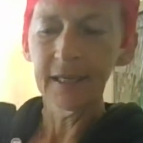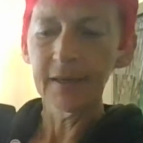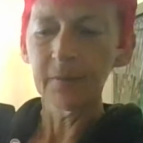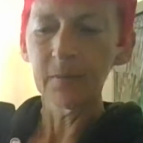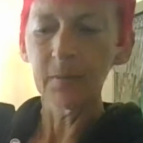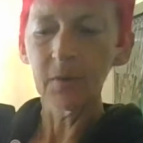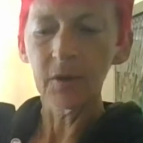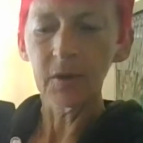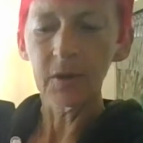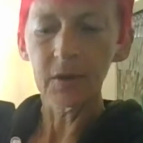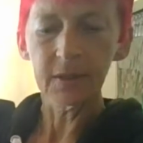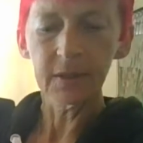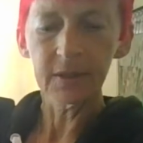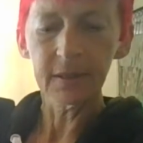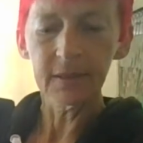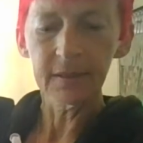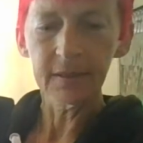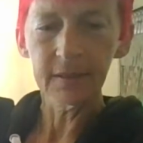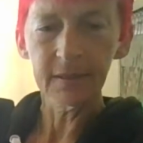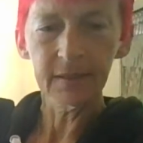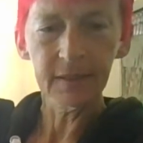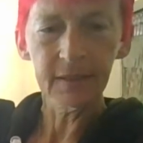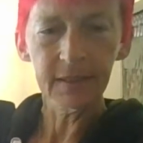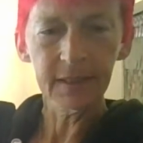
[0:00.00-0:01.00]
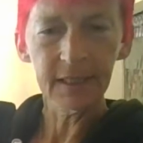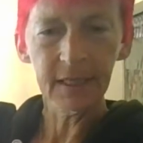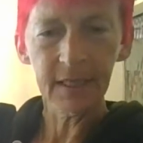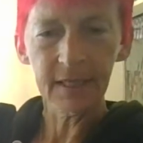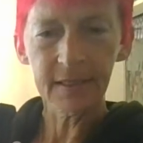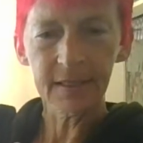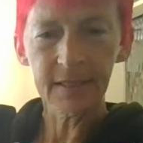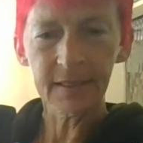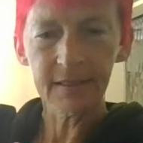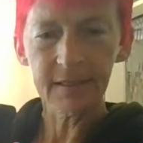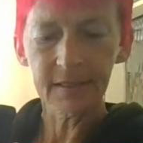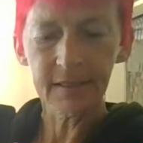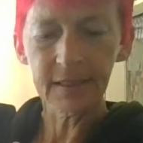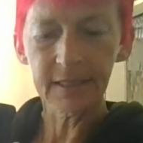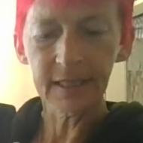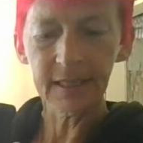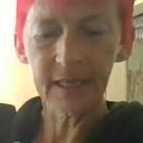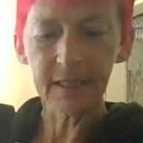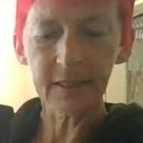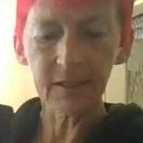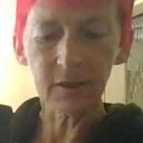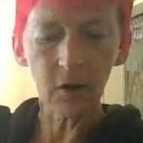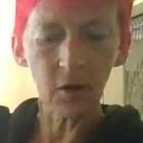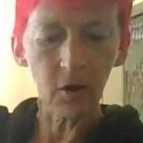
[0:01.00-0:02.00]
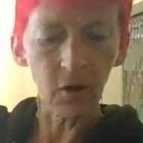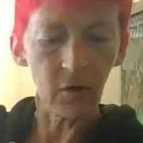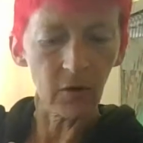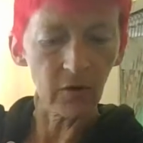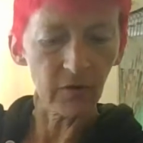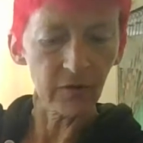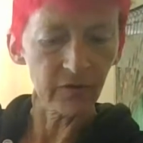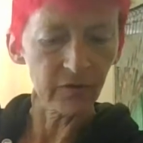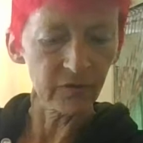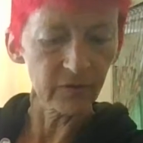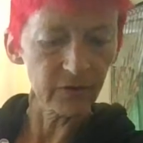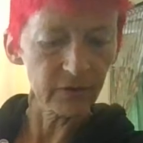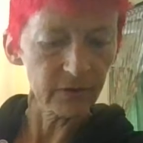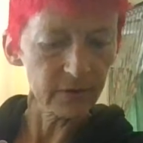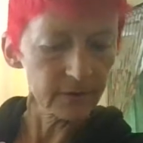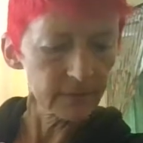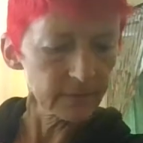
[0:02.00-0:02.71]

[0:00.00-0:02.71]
What? Yes. Get off.